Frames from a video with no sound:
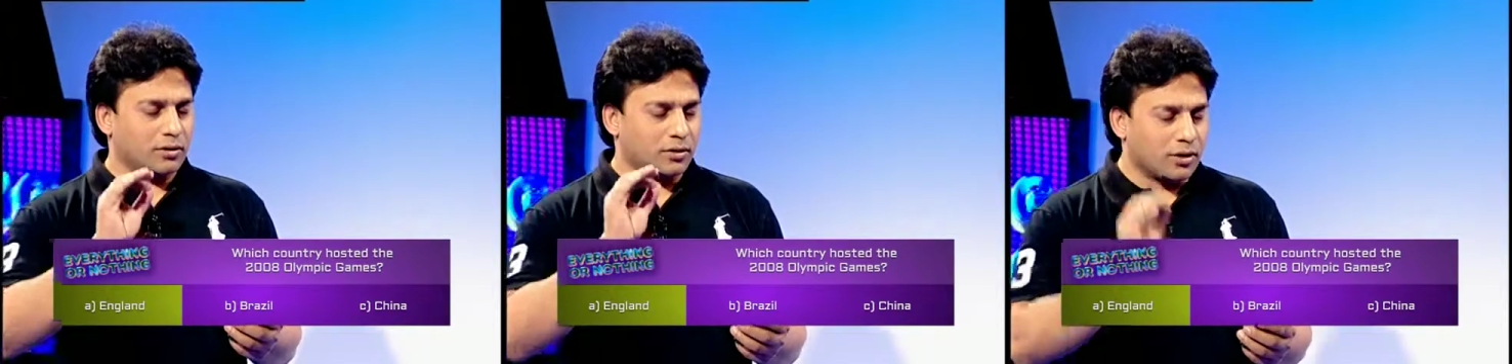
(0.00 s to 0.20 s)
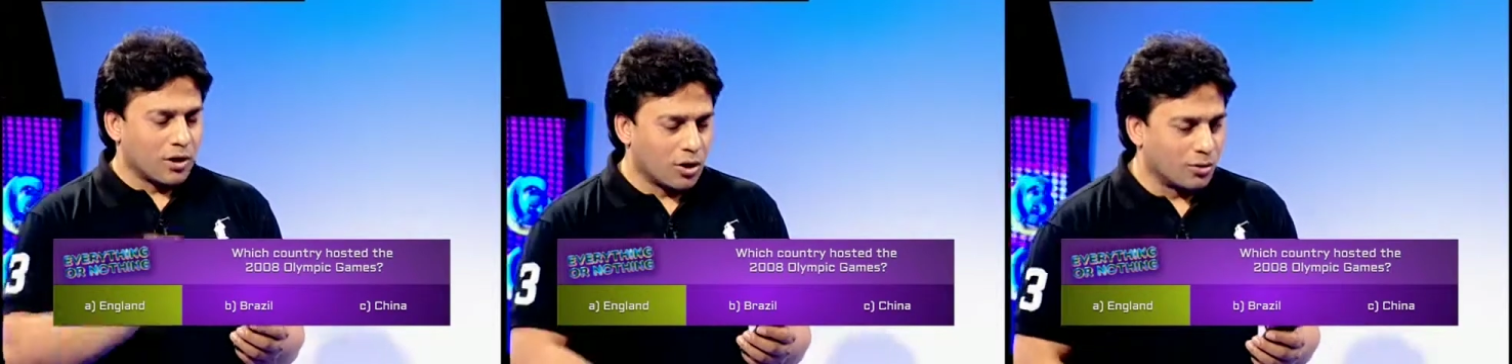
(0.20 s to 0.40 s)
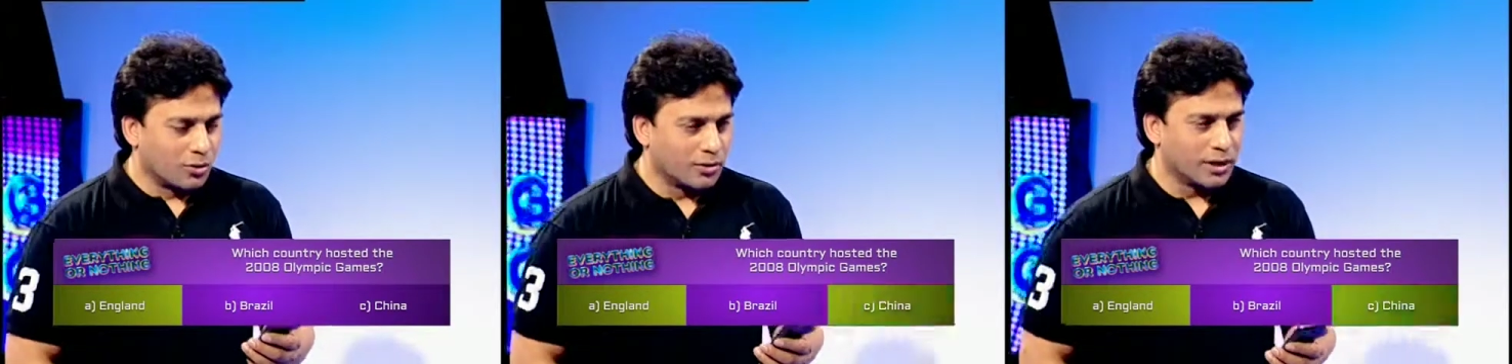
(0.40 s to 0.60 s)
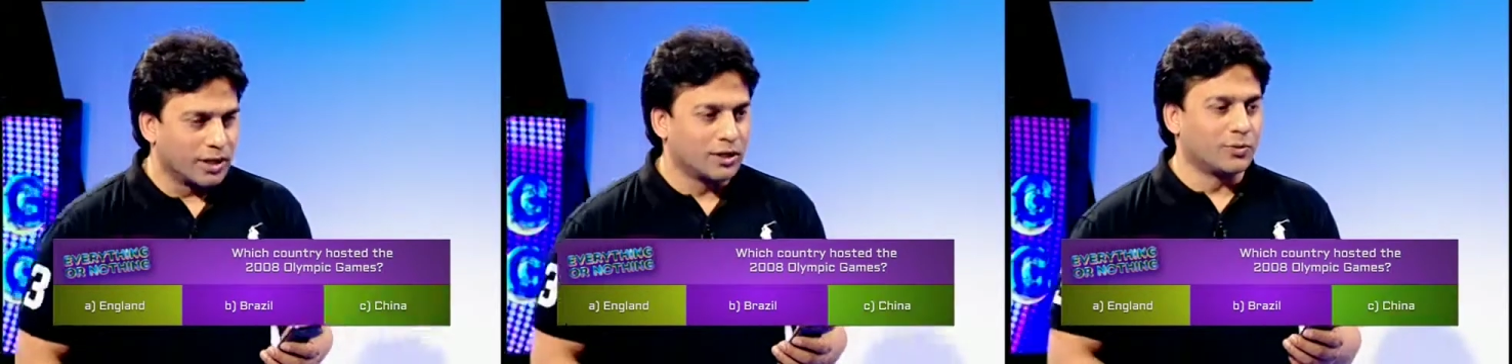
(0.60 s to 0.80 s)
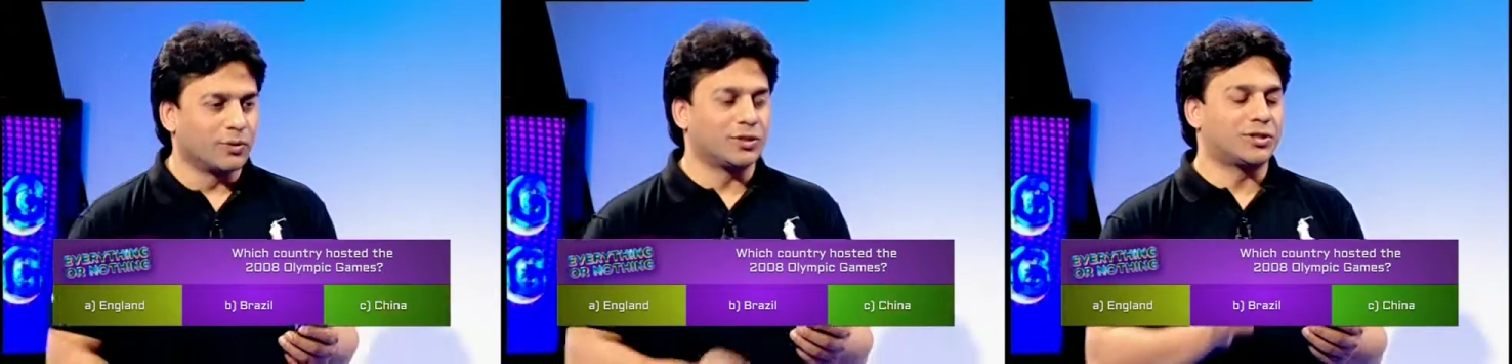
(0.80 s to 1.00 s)
No,
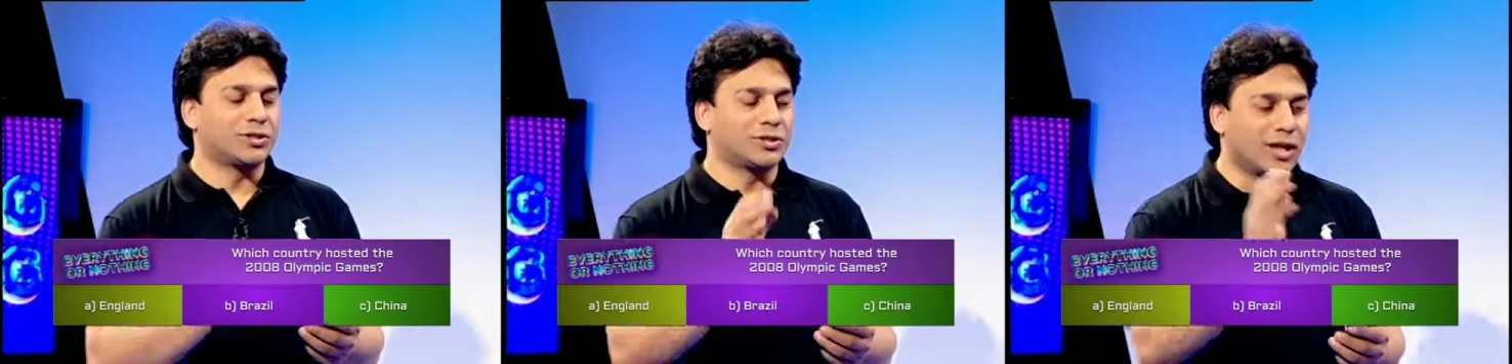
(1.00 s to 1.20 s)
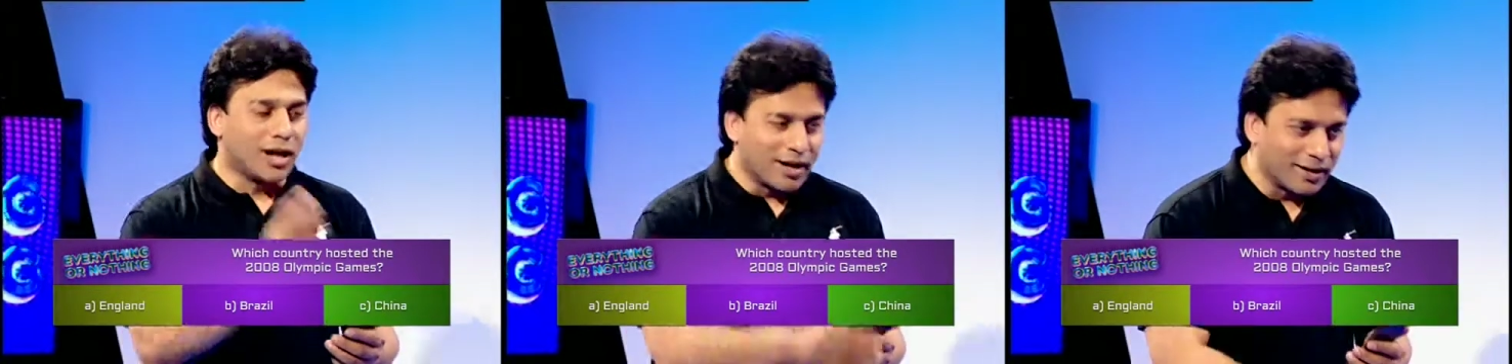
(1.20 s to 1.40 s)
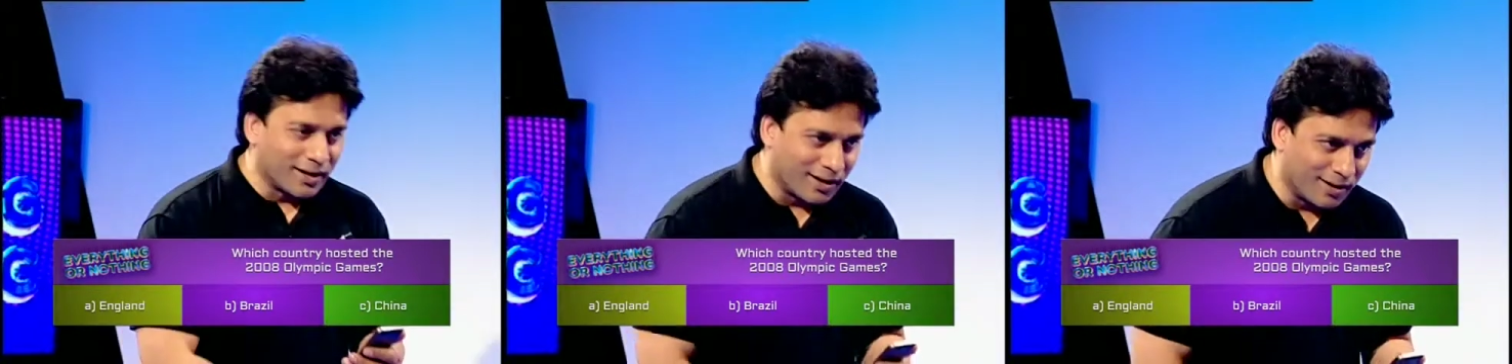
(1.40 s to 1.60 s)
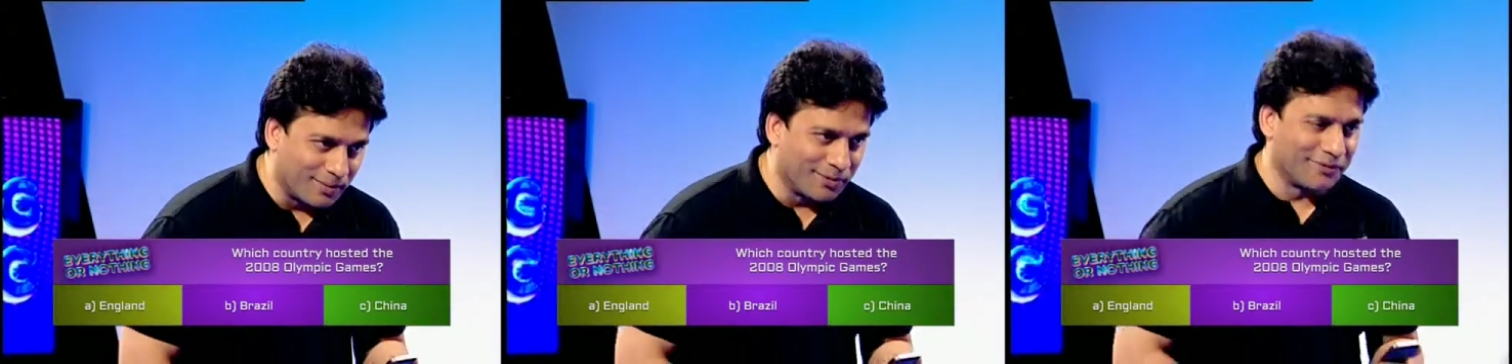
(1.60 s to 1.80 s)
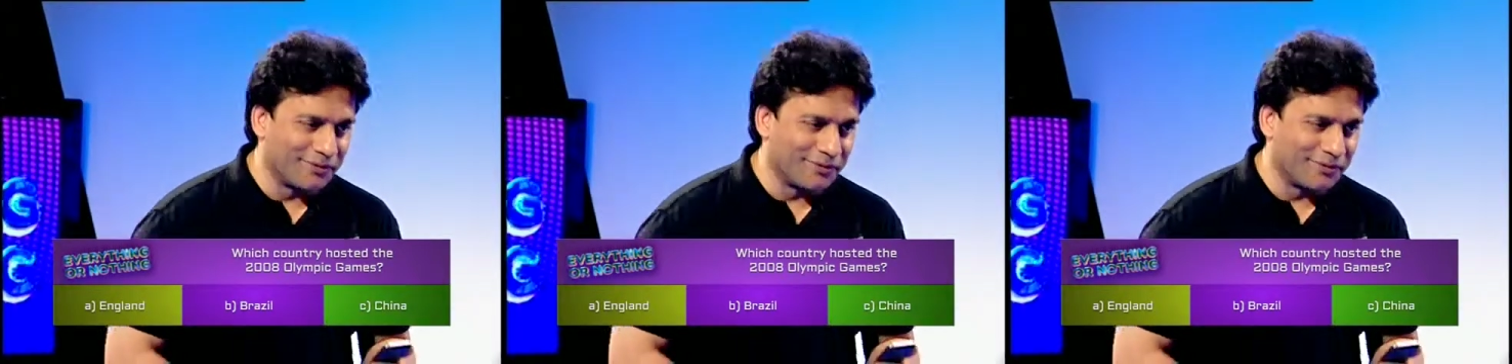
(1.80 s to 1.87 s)
it was China I'm